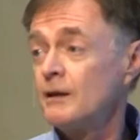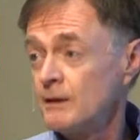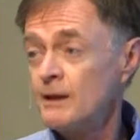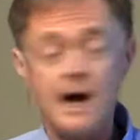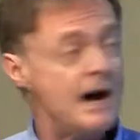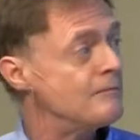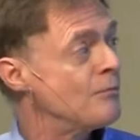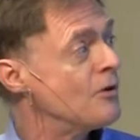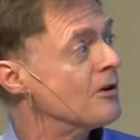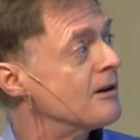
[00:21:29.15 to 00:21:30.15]
a lot
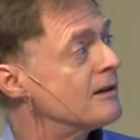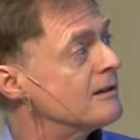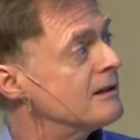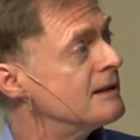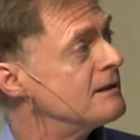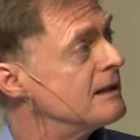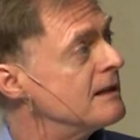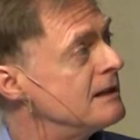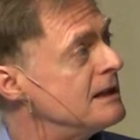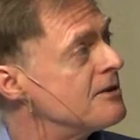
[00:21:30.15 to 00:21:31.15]
more
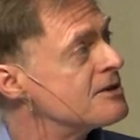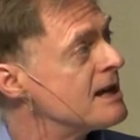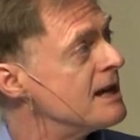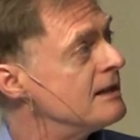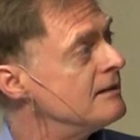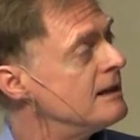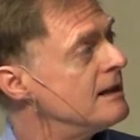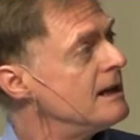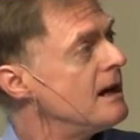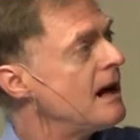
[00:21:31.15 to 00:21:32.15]
in the years ahead.
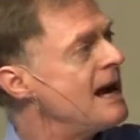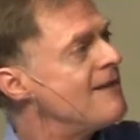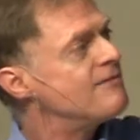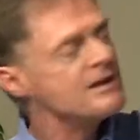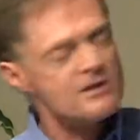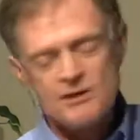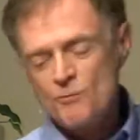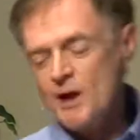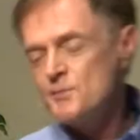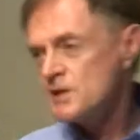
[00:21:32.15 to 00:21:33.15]
I have this
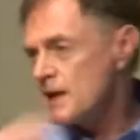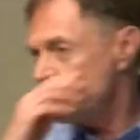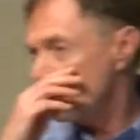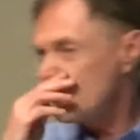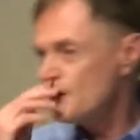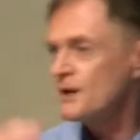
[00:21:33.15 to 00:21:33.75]
website up here